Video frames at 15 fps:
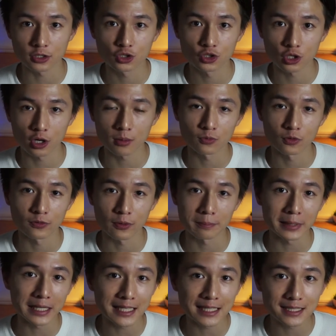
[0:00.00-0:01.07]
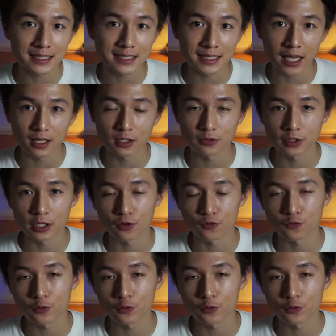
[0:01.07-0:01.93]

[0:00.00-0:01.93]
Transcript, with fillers: job with a median salary of